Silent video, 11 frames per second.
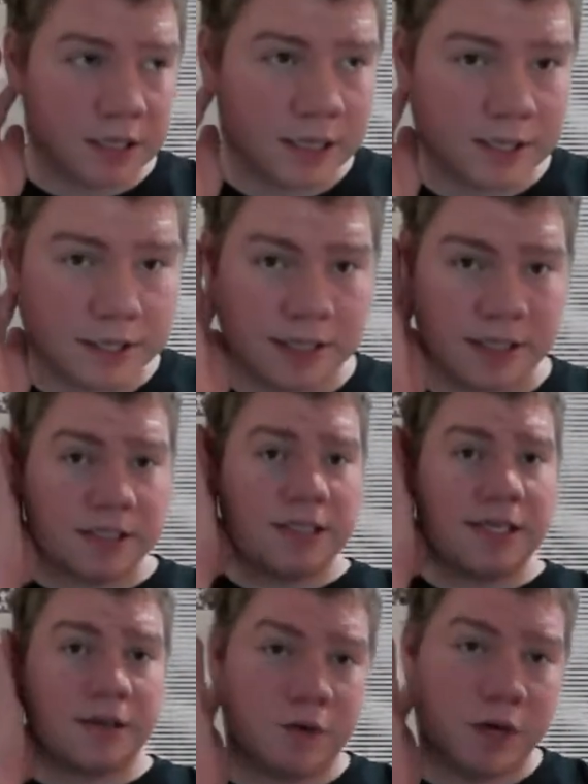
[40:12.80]
a
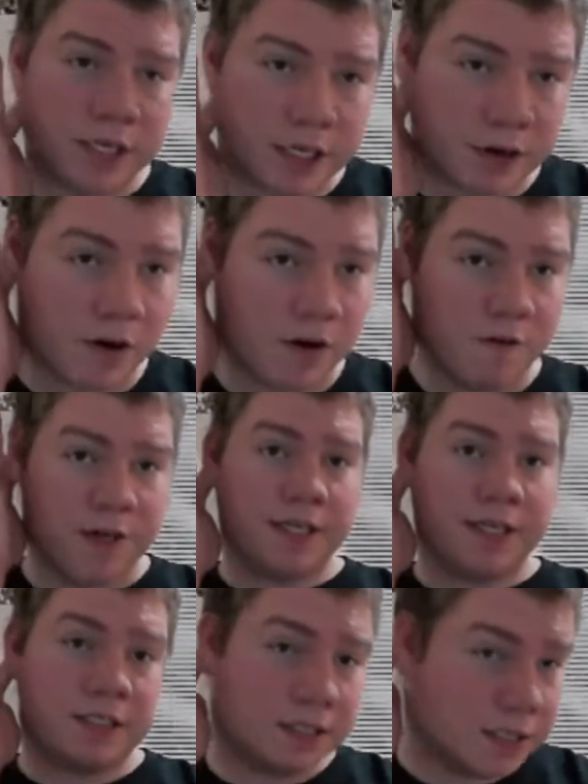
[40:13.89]
continuation of
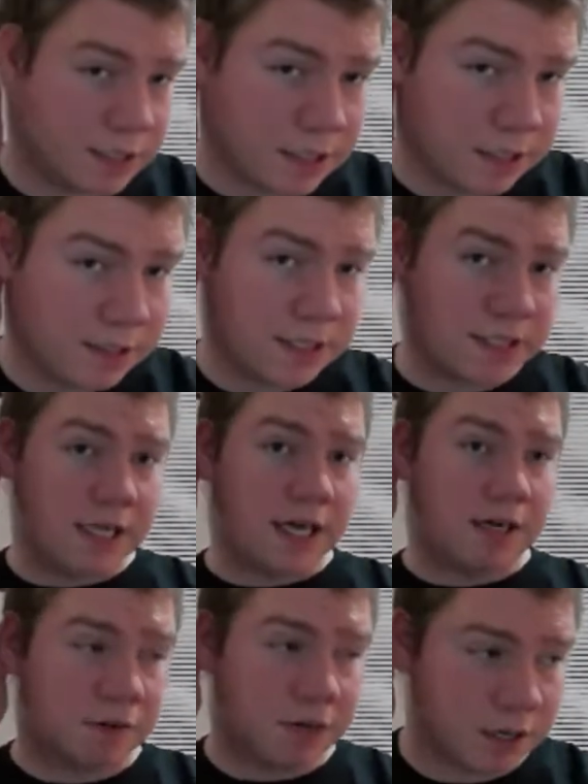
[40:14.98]
a series that I
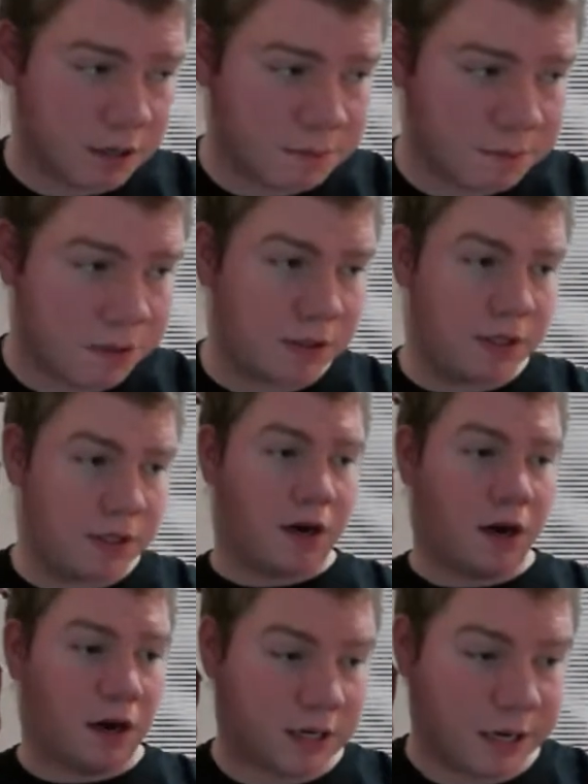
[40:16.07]
read up
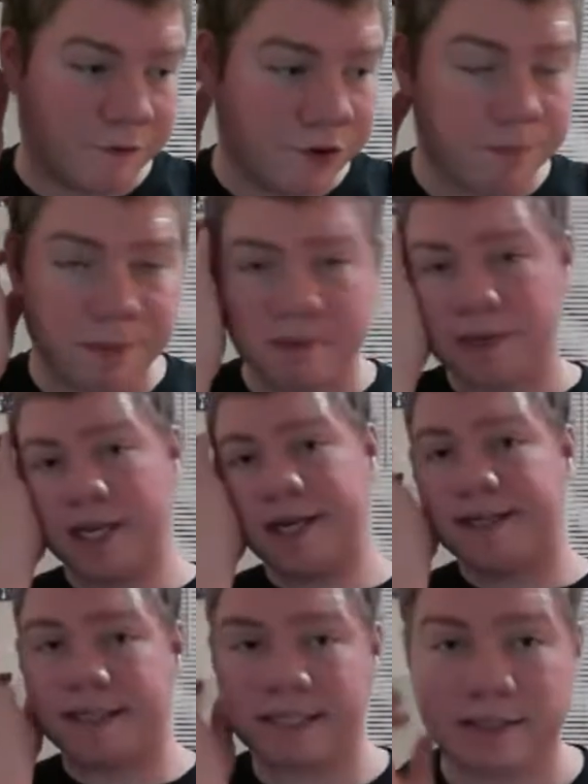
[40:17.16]
on. If you've been paying
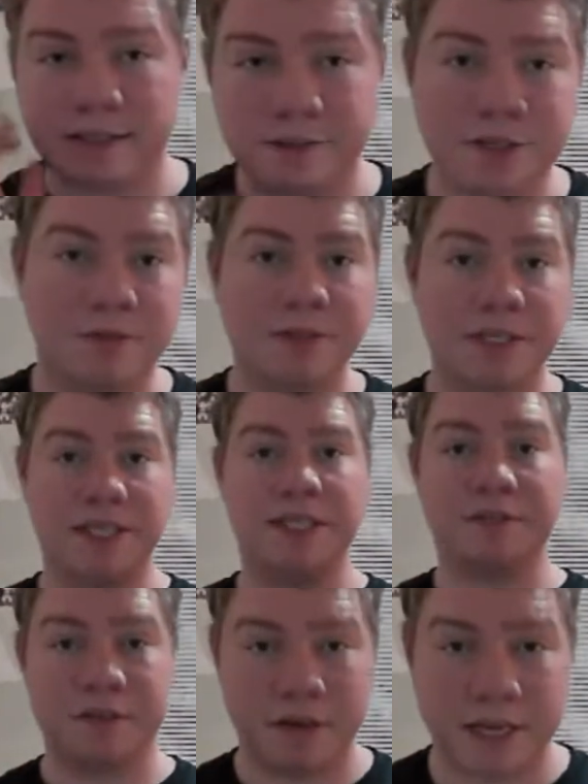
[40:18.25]
attention to some of the
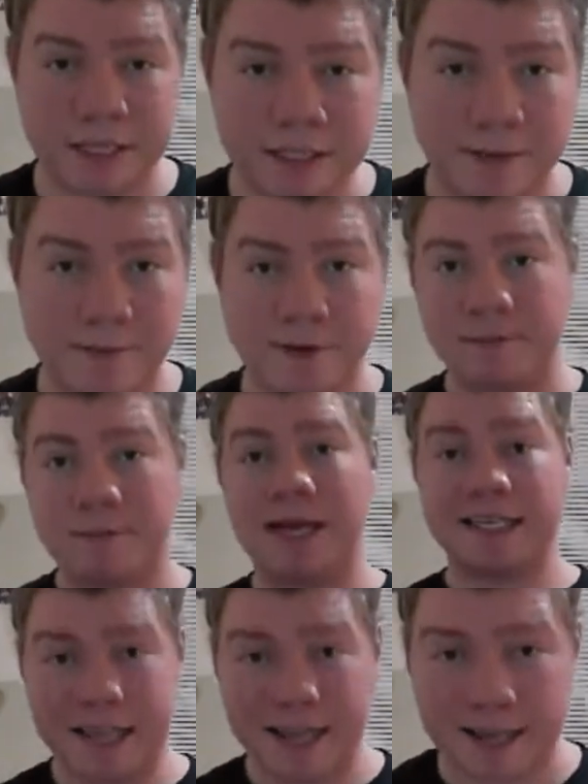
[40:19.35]
Easter eggs I put in my
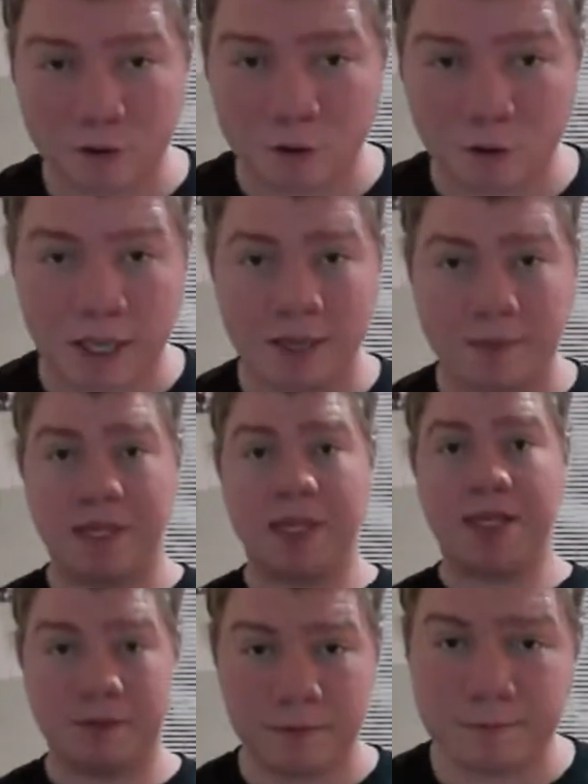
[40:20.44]
channel and
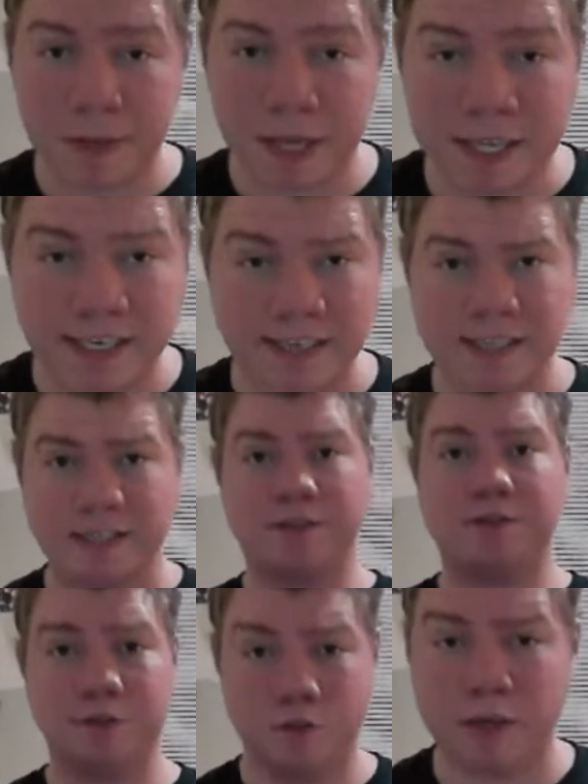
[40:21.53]
pay attention
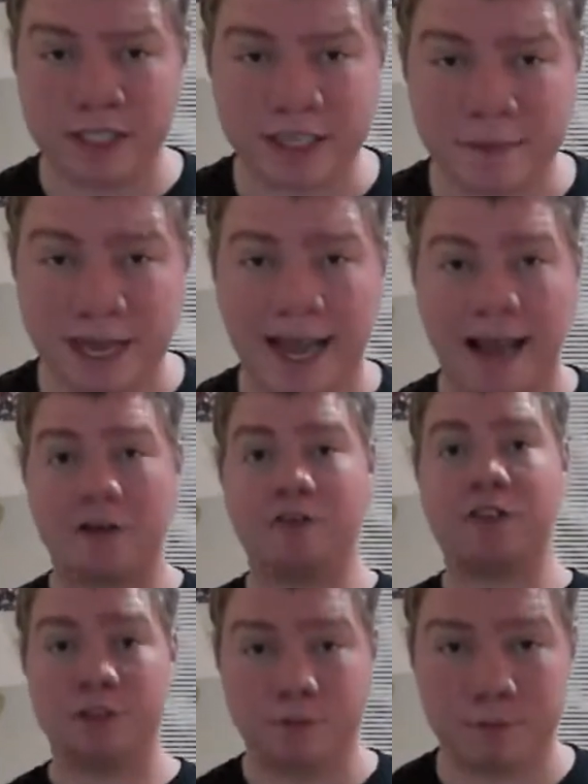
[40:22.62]
to what's in my house,
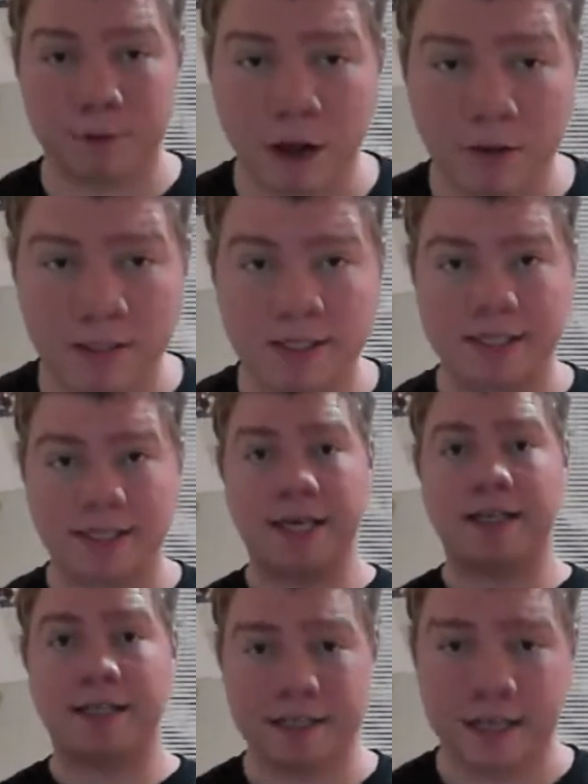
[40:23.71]
you probably can
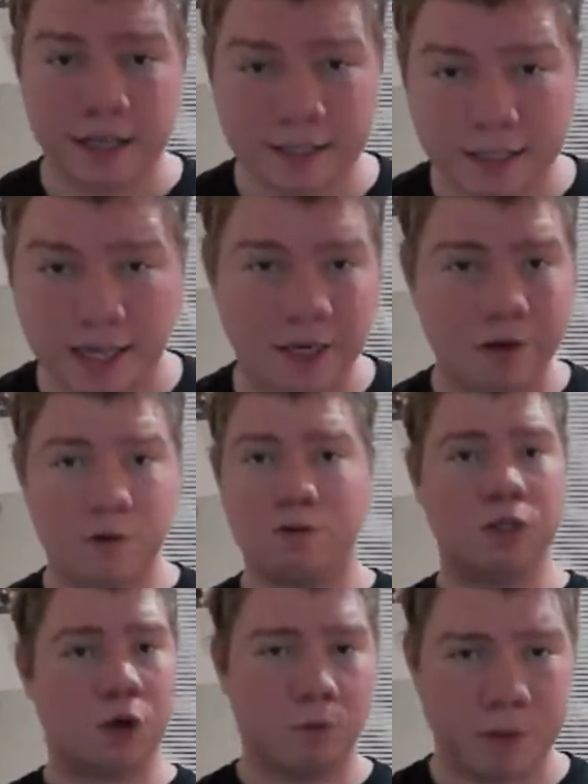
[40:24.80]
guess. Side note,
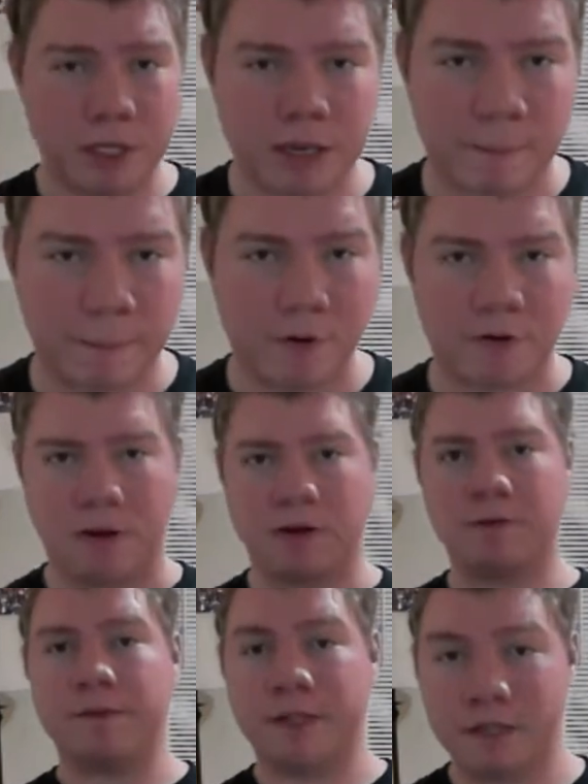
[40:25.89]
nope, not Pokemon.
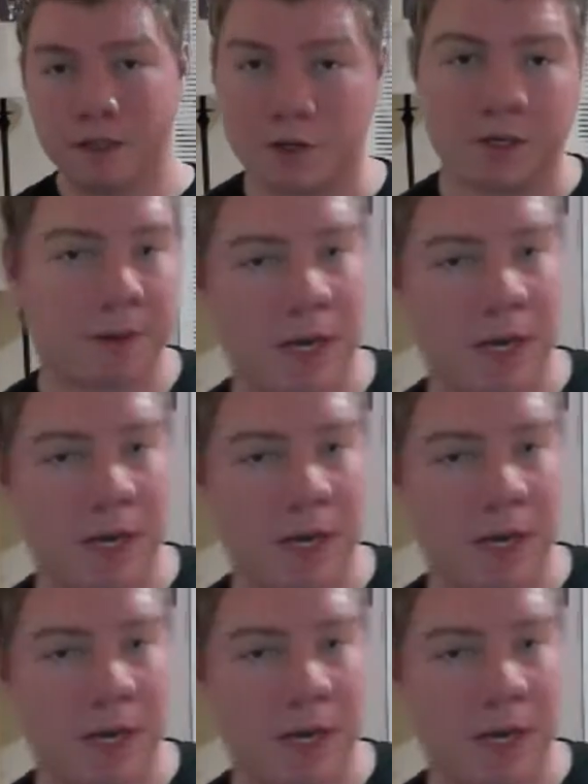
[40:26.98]
Which, by